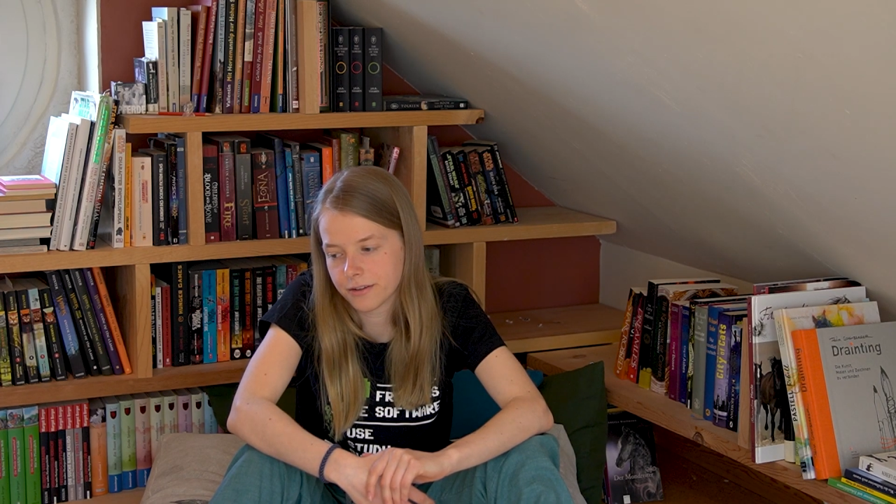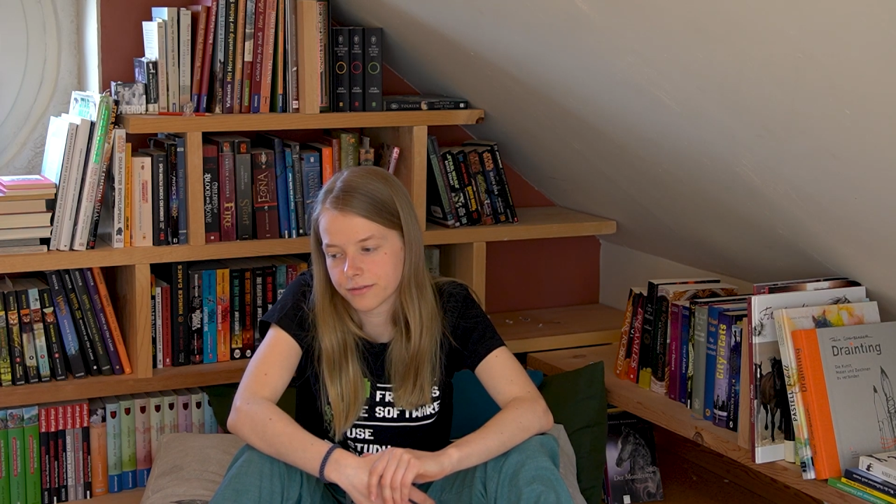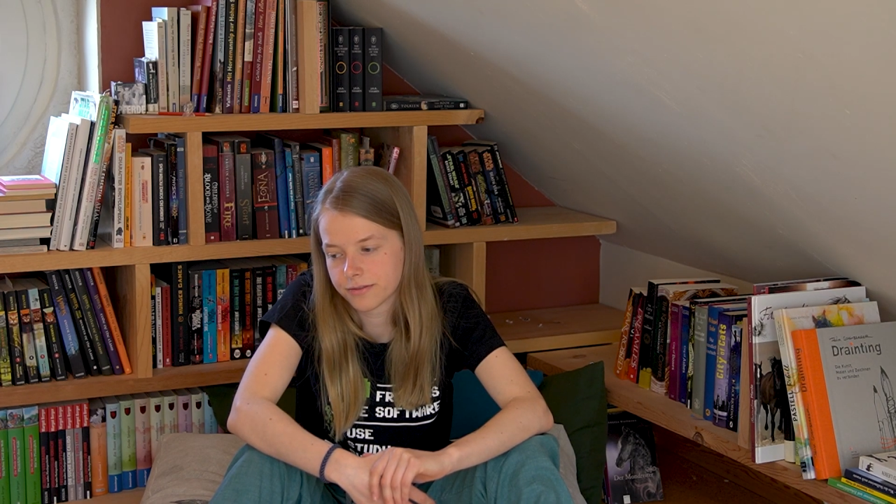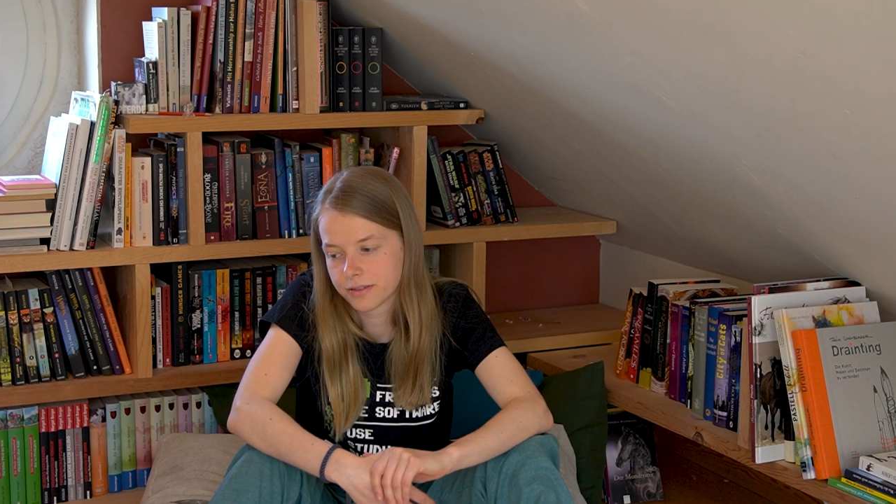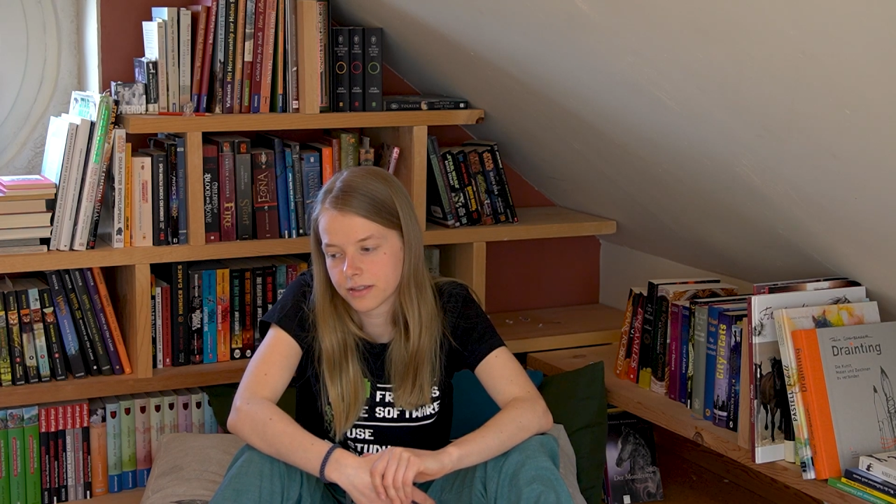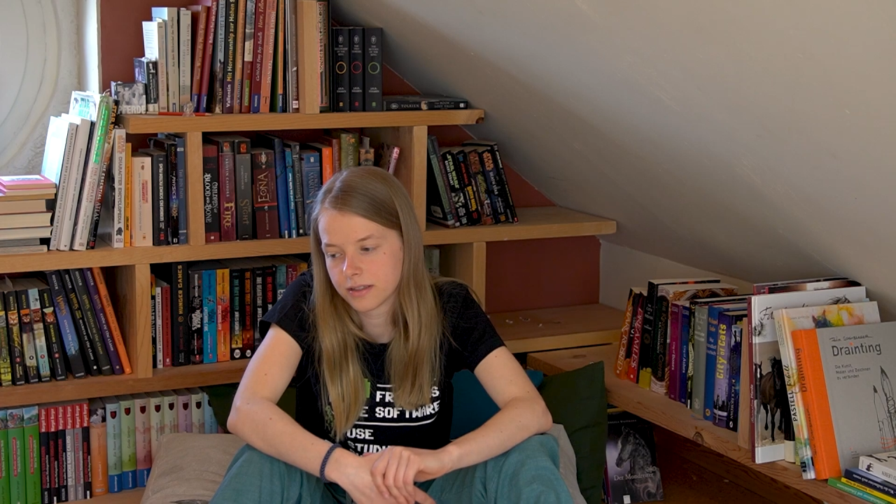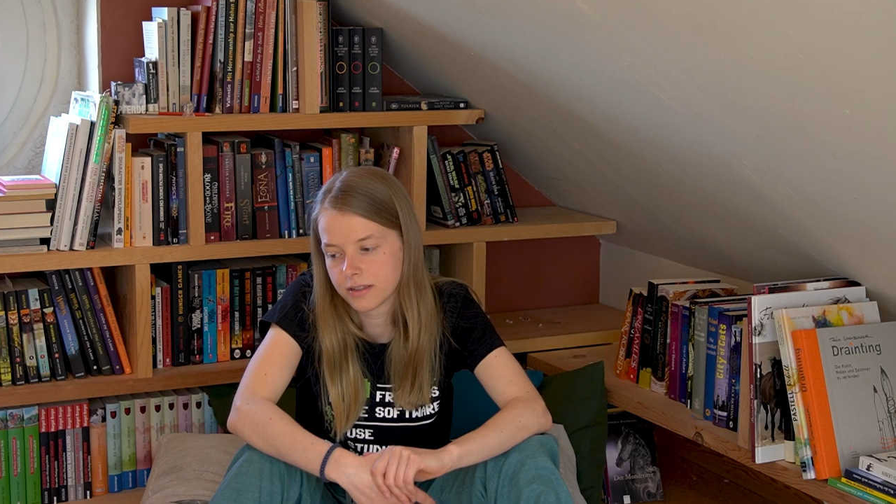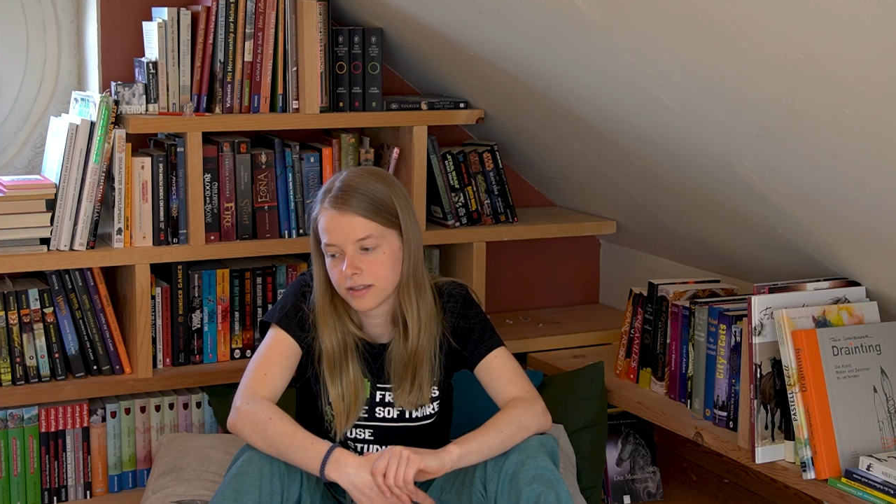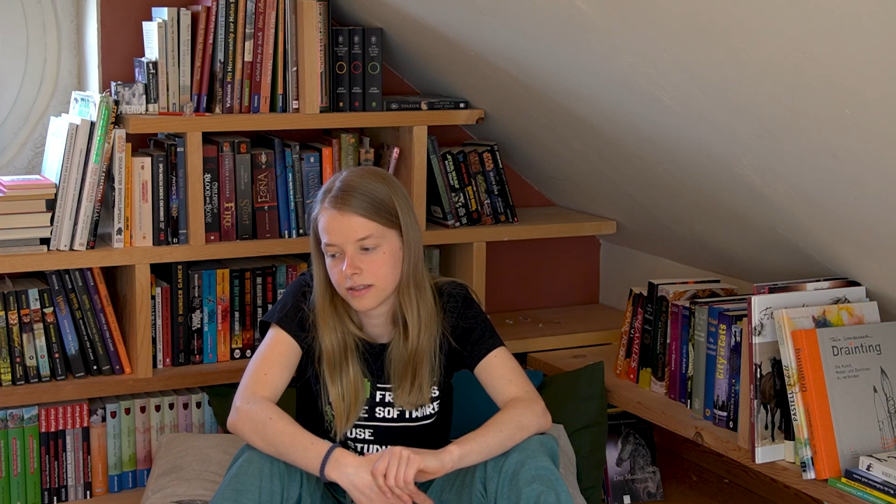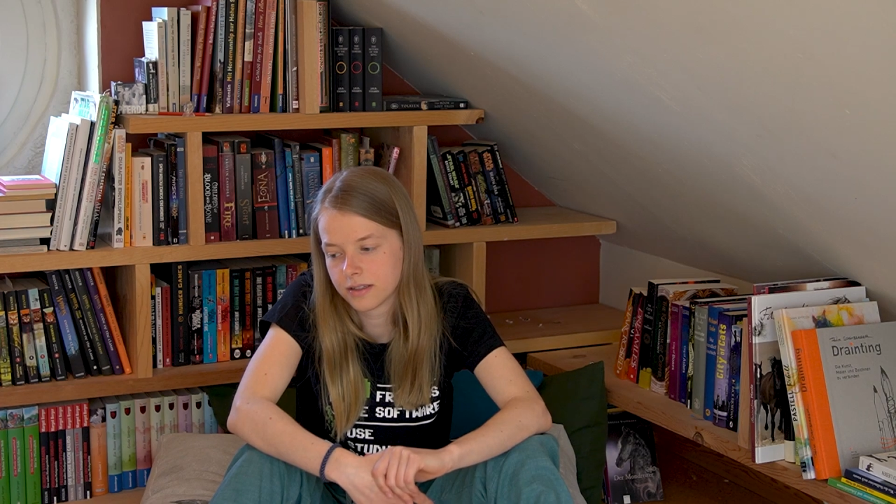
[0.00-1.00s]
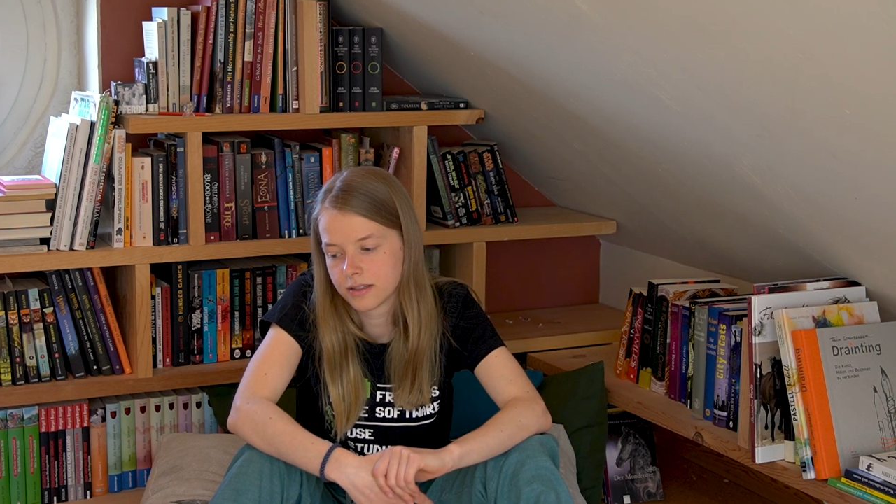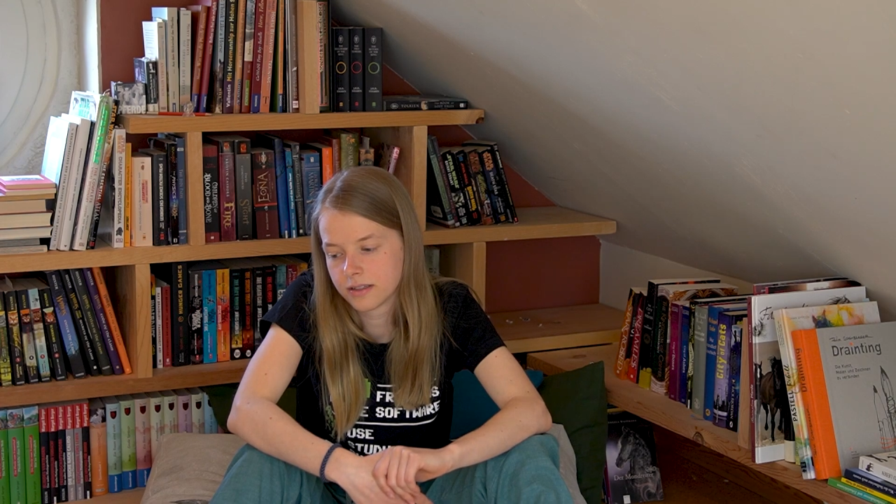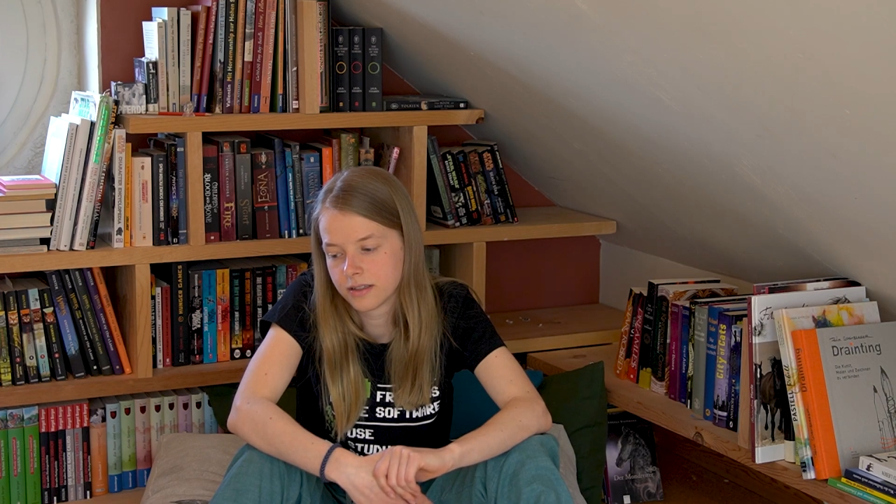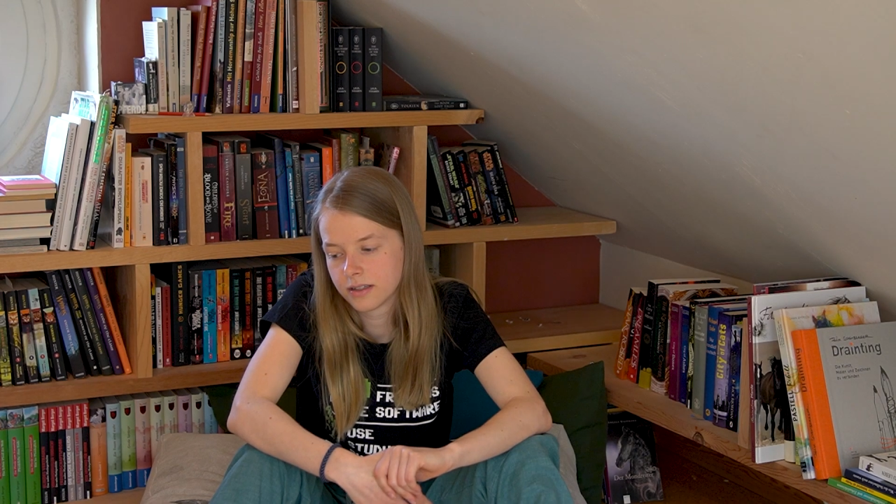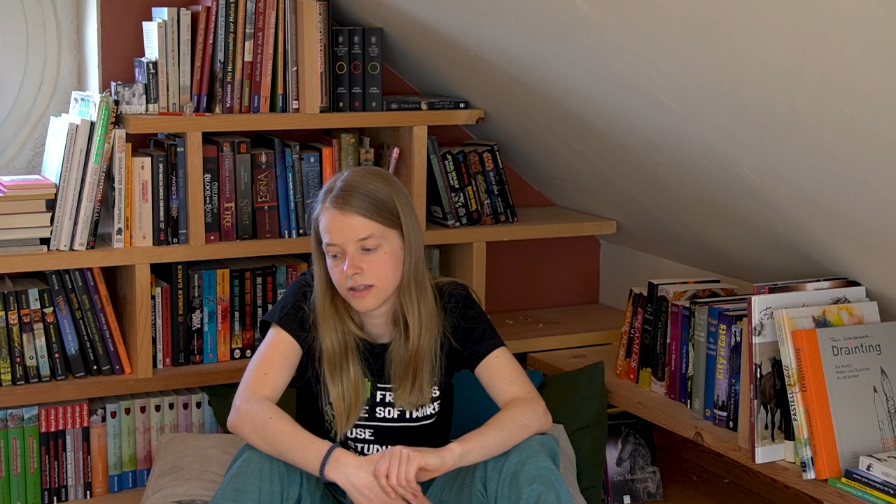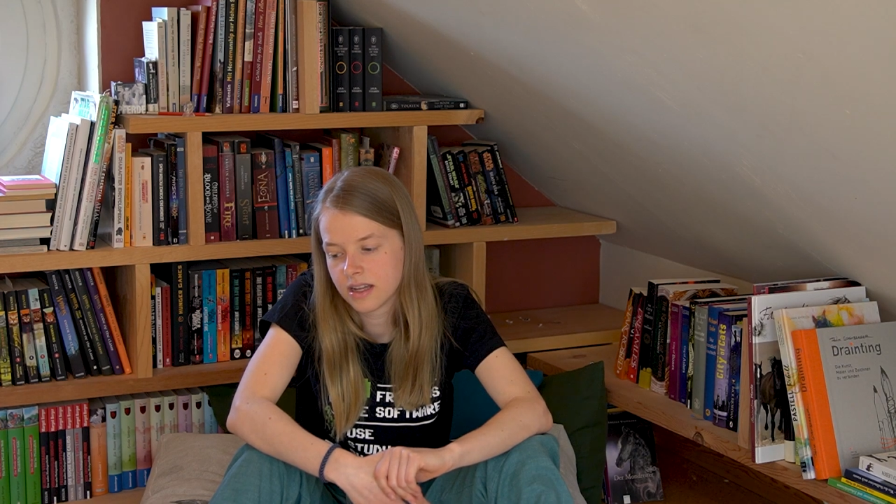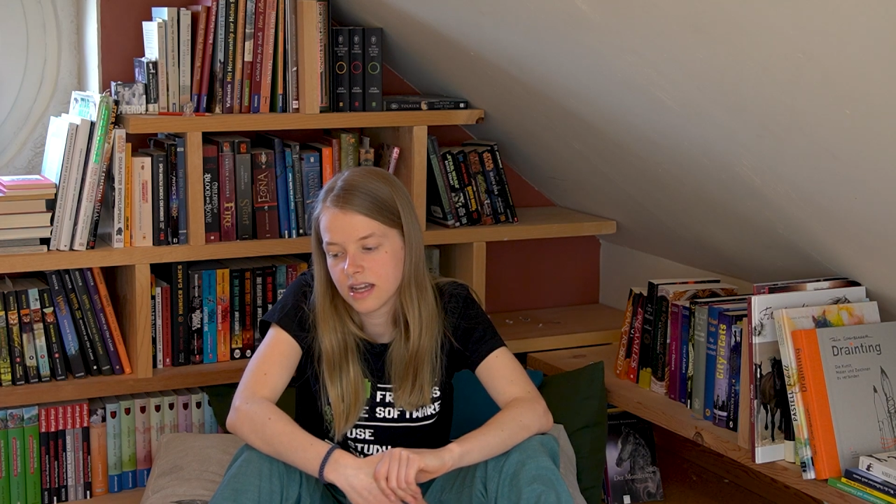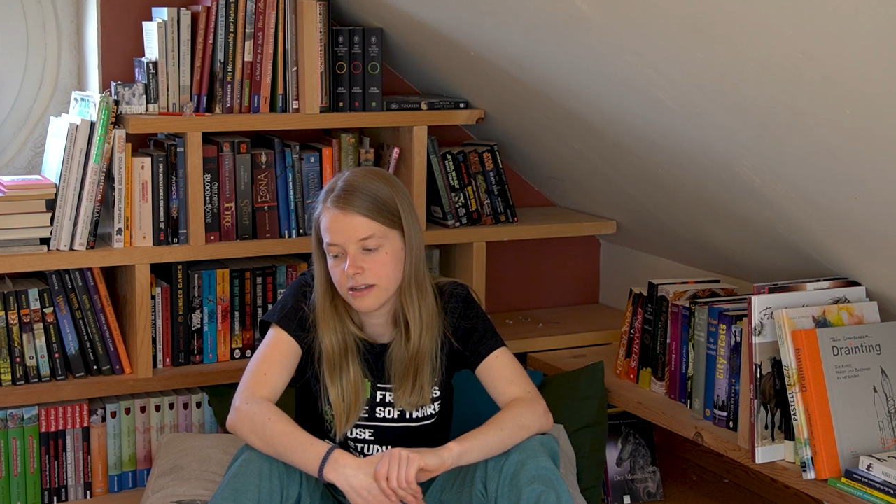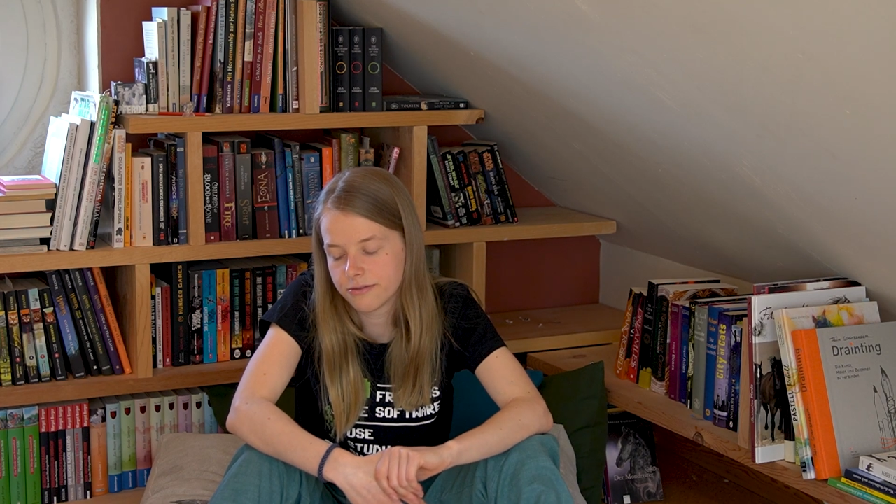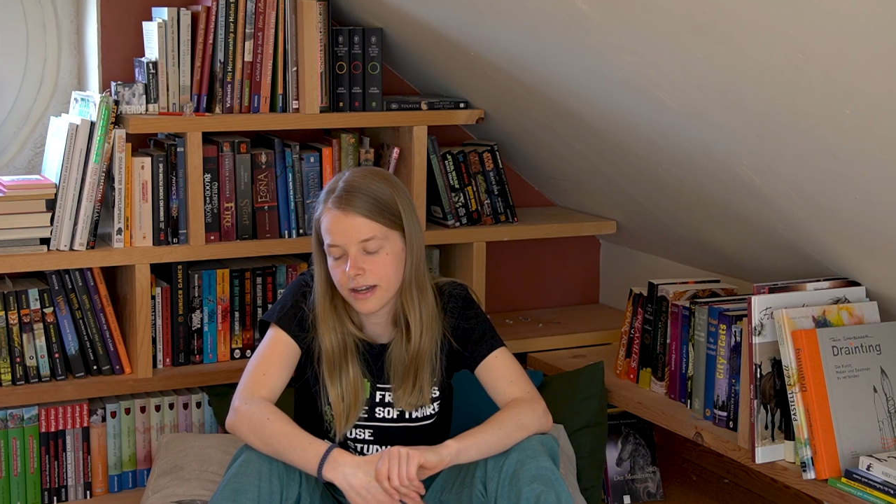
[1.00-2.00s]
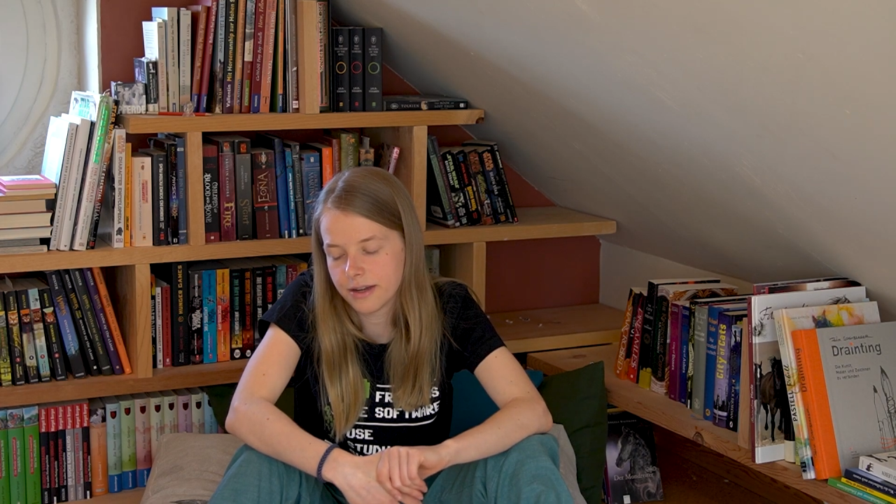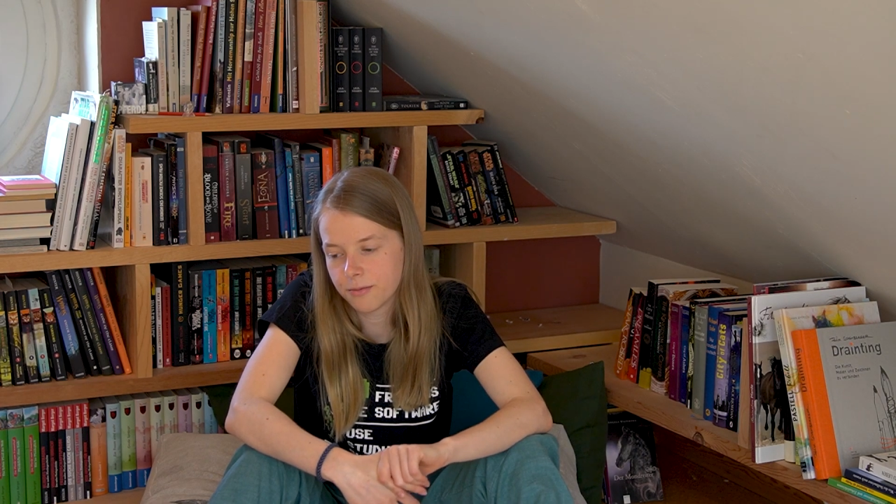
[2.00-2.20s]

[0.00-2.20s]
of, if I